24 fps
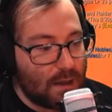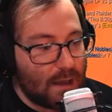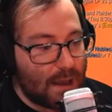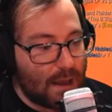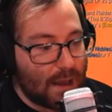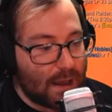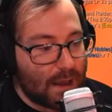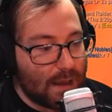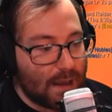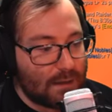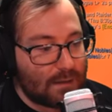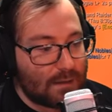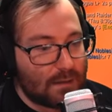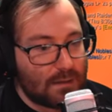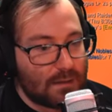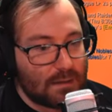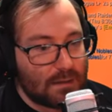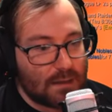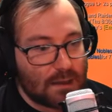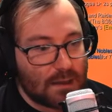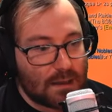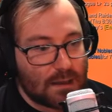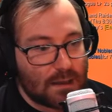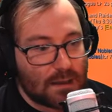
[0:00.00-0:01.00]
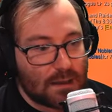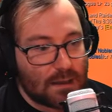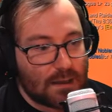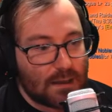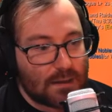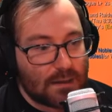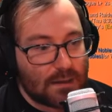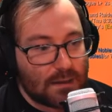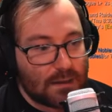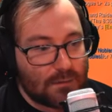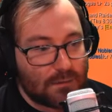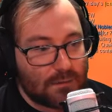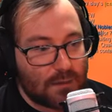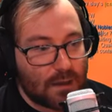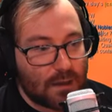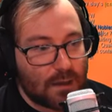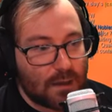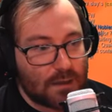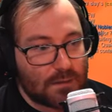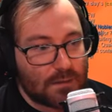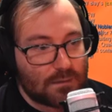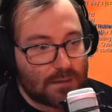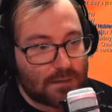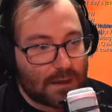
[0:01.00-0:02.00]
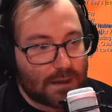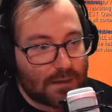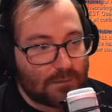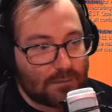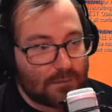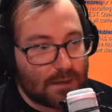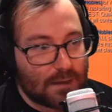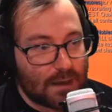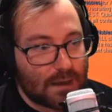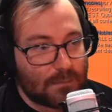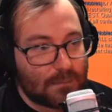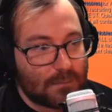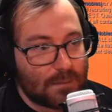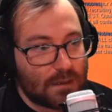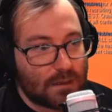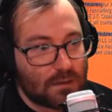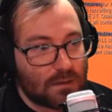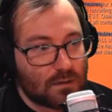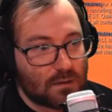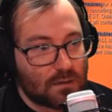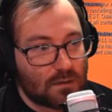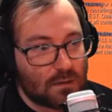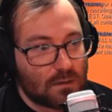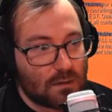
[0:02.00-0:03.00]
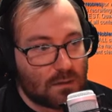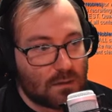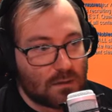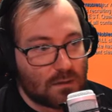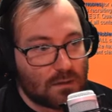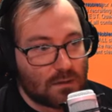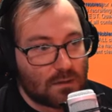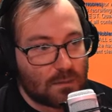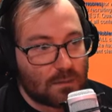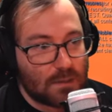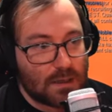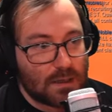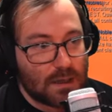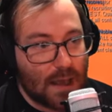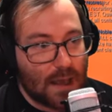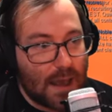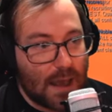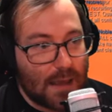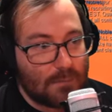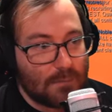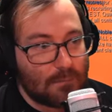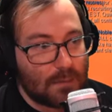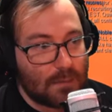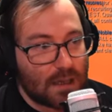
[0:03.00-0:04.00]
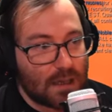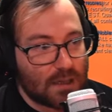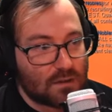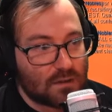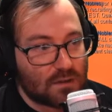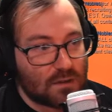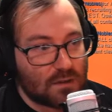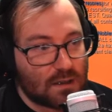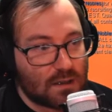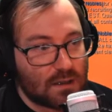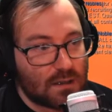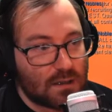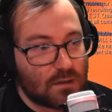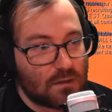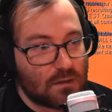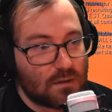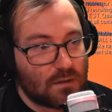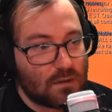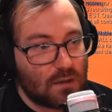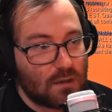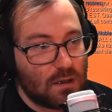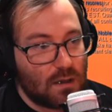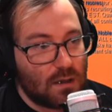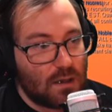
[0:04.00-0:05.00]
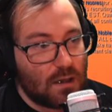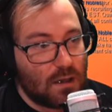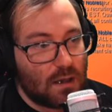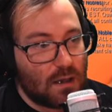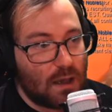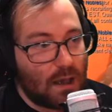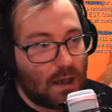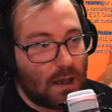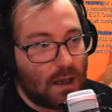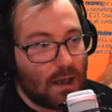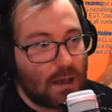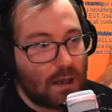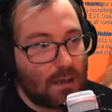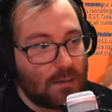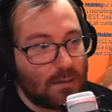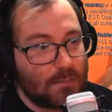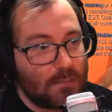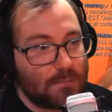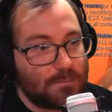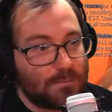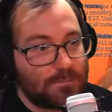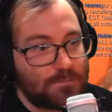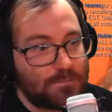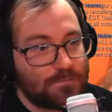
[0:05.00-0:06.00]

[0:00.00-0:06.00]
And the glyph of life tap is going to be a must because um,